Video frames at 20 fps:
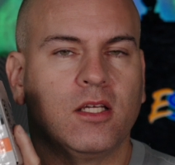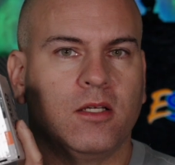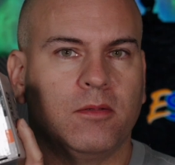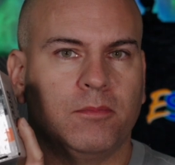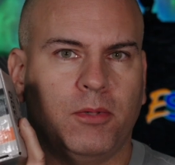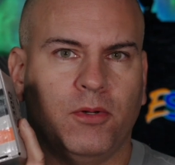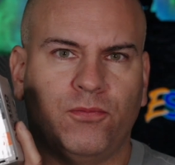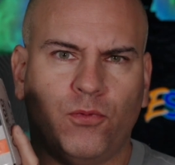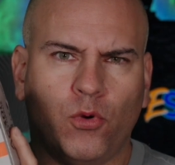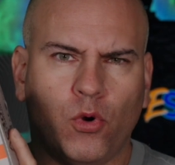
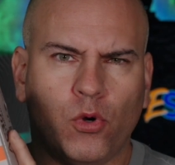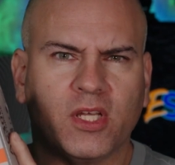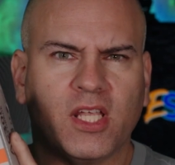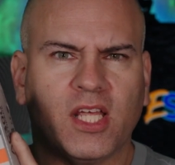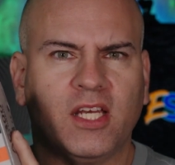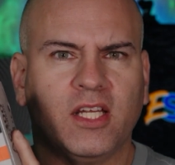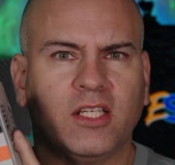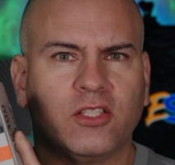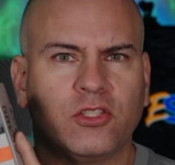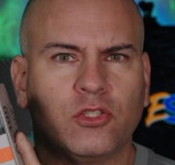Before
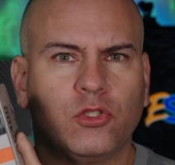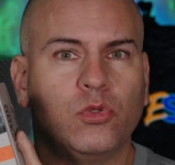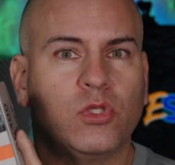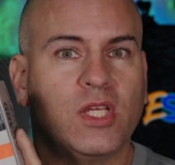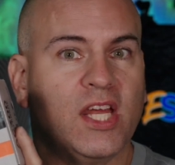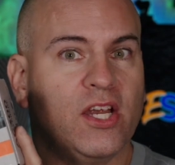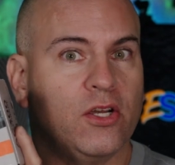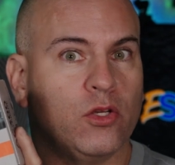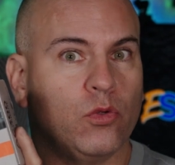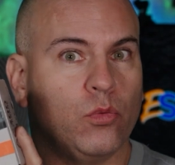getting too
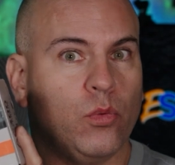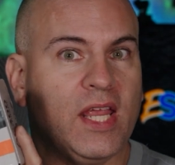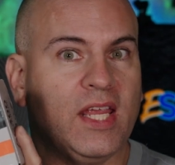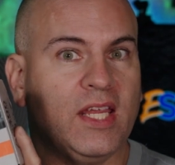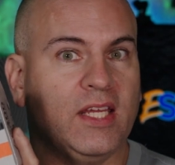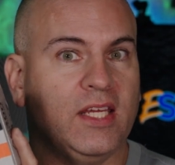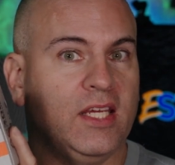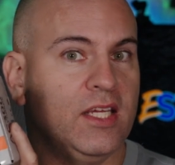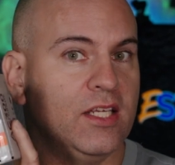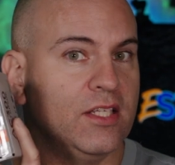carried
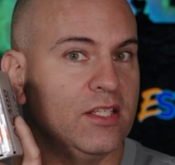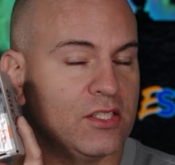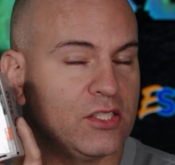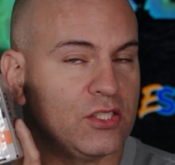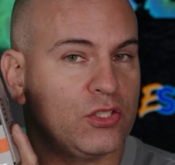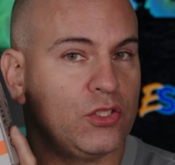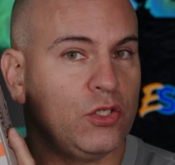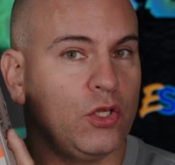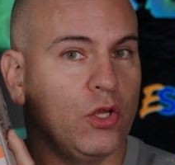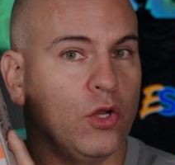away in the
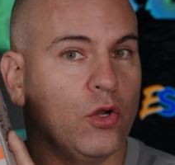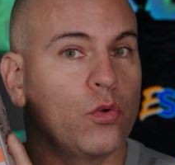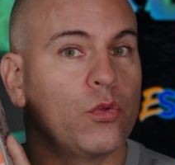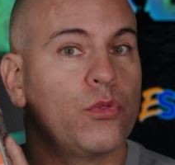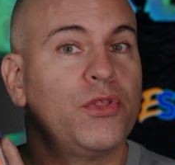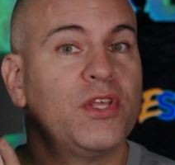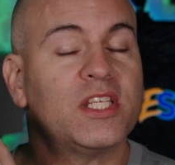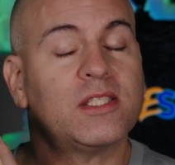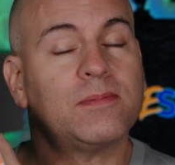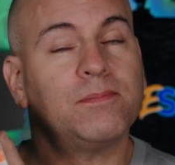studio,
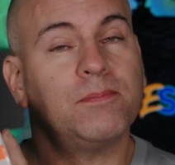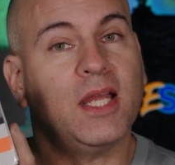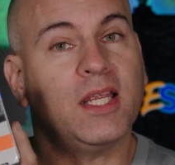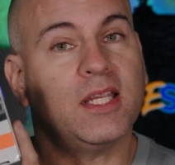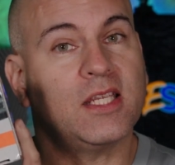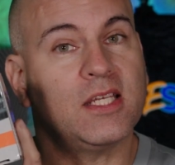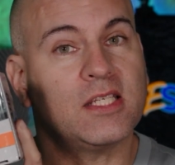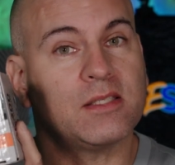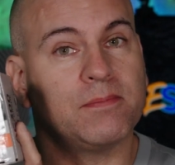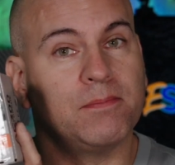this
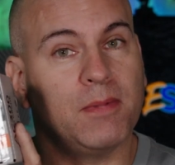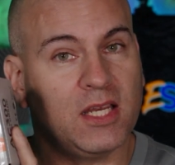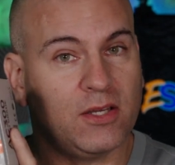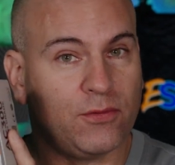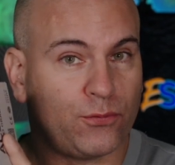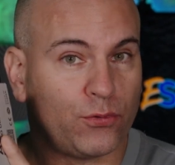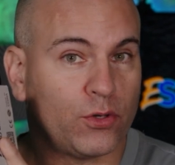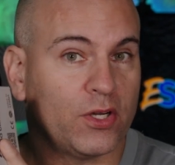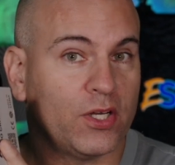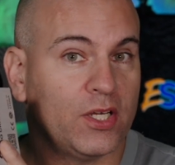mic is meant
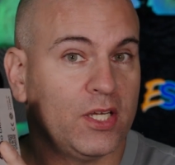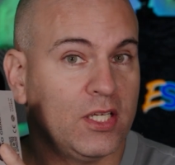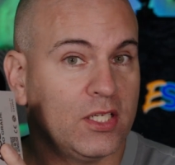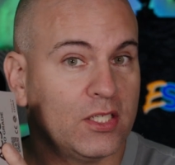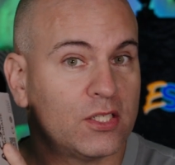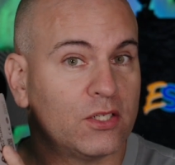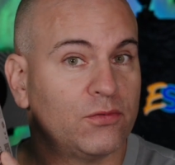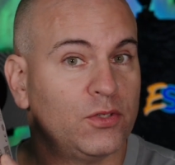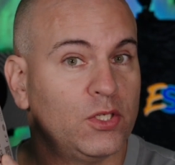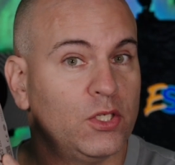for
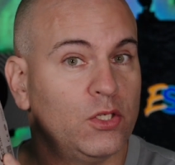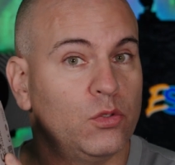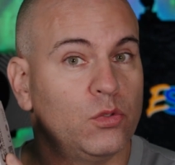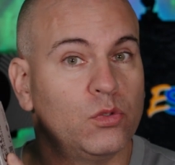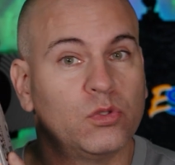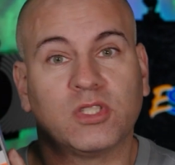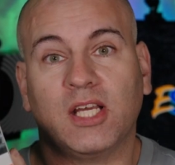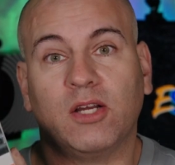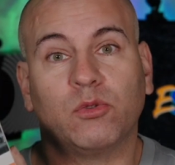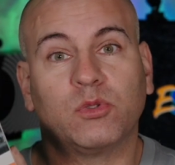
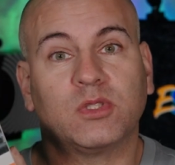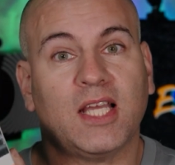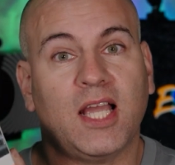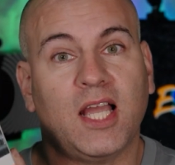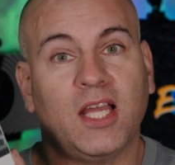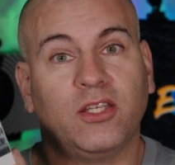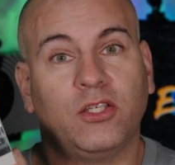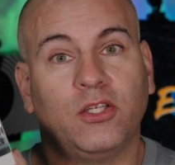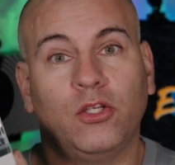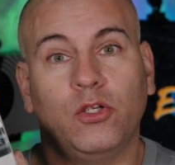interviews,
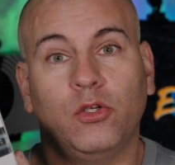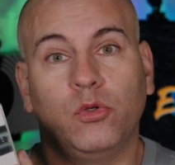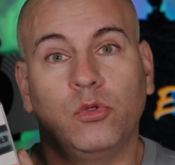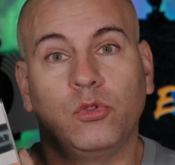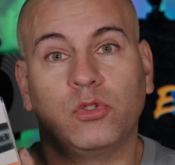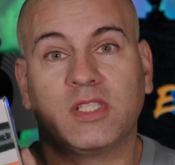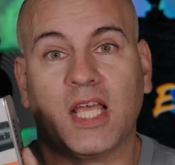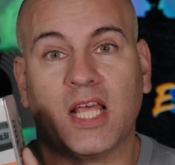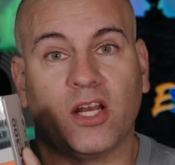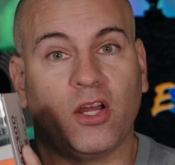outside
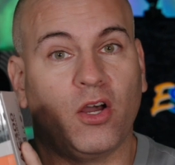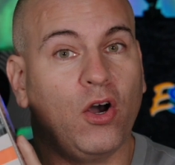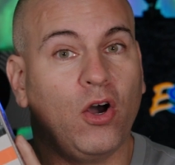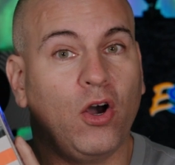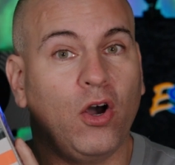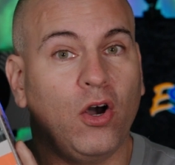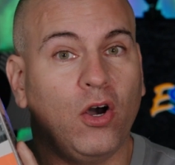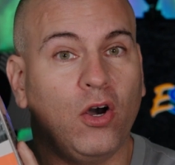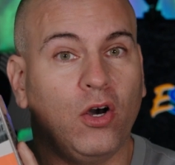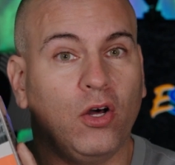use, at a
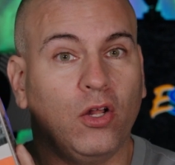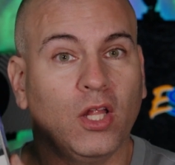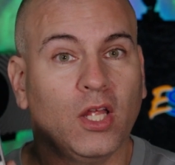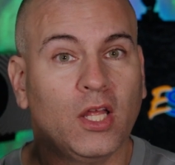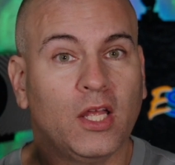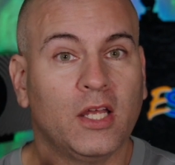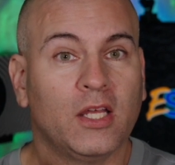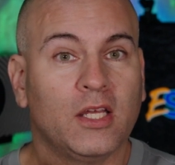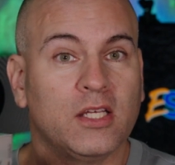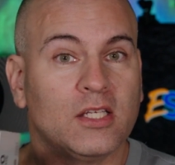hall,
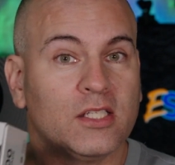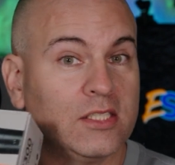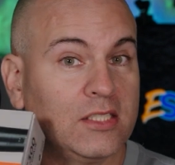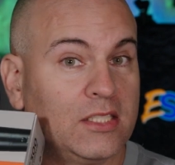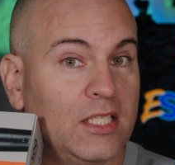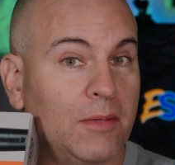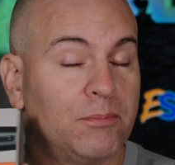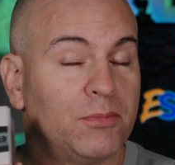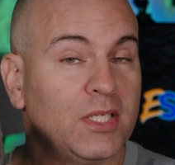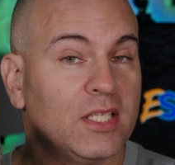
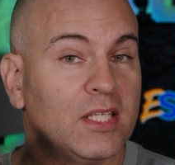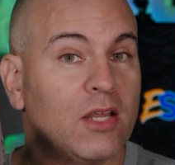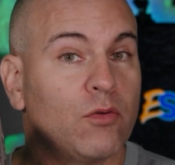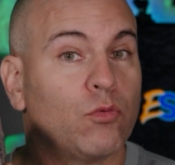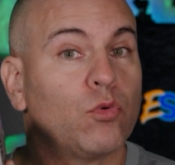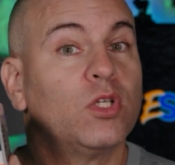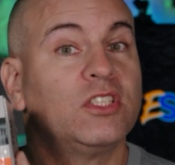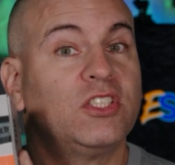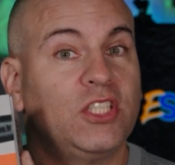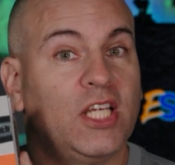something that
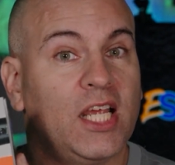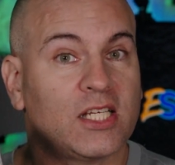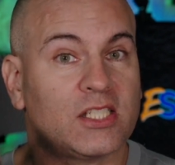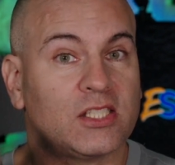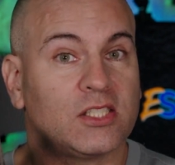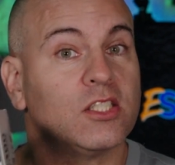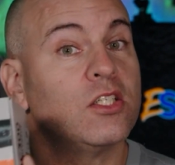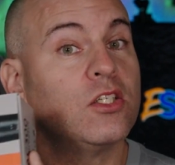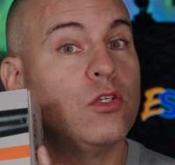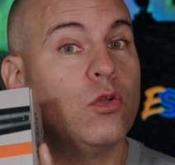
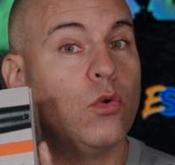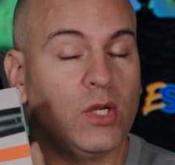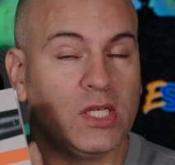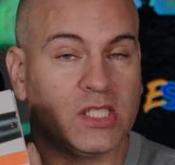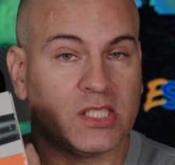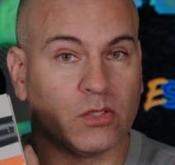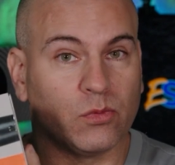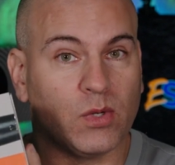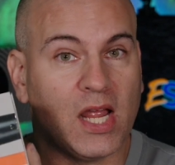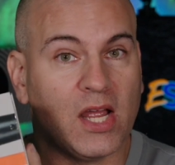rejects
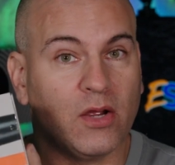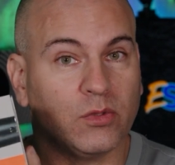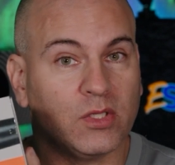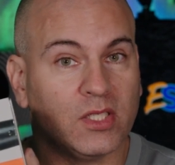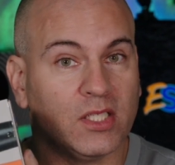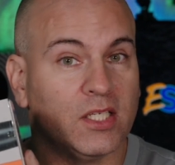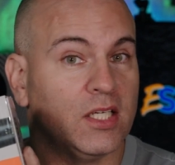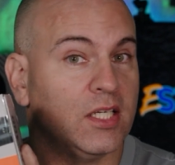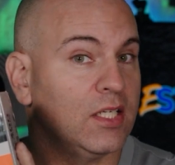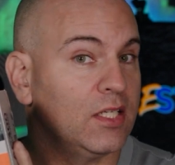noise around
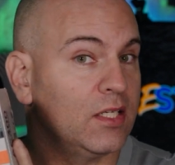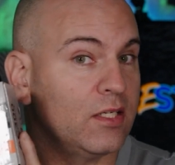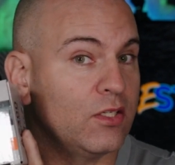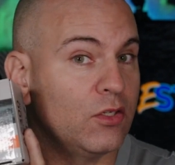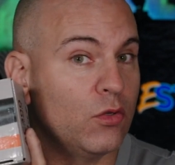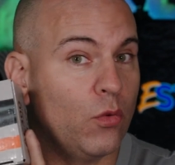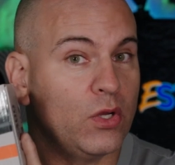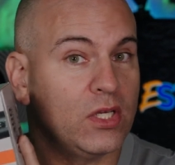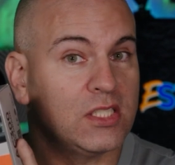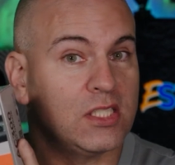it in a
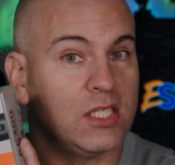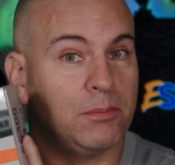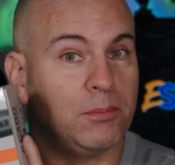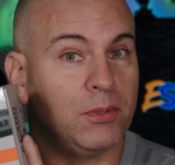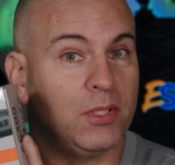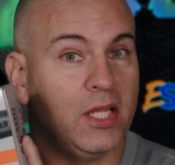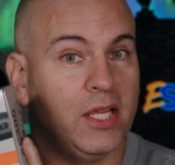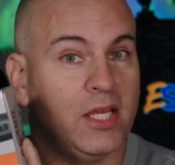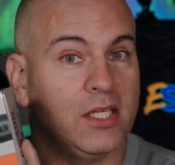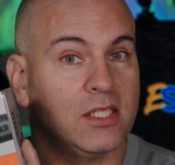noisy
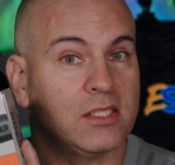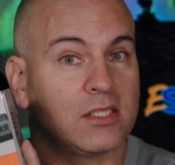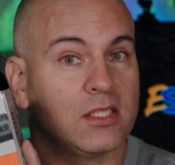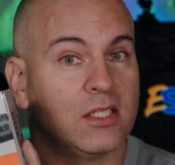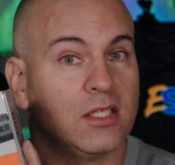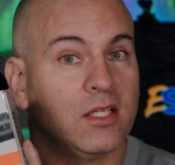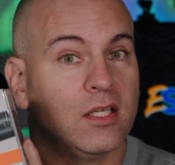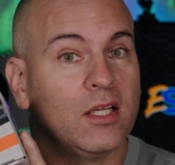place.